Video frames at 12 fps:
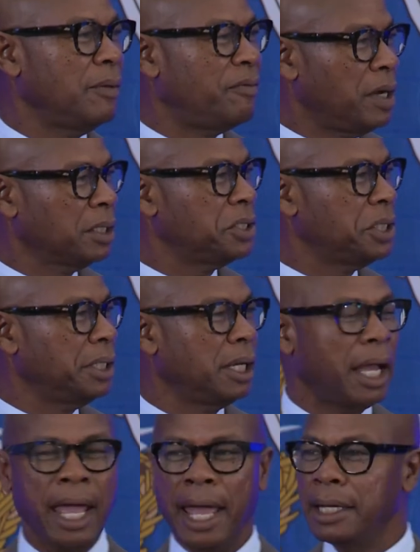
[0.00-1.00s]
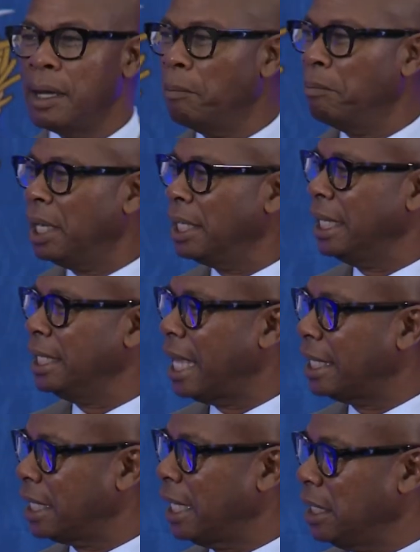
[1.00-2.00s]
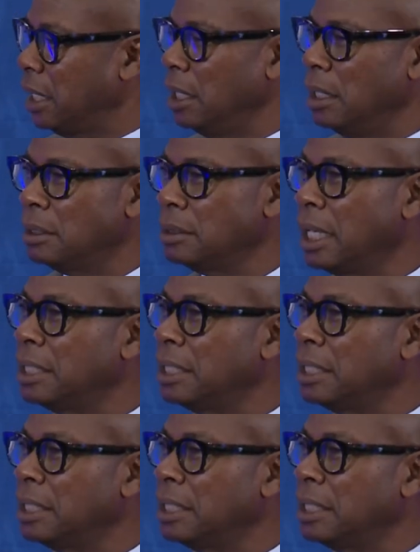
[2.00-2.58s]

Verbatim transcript: function and the money that they need.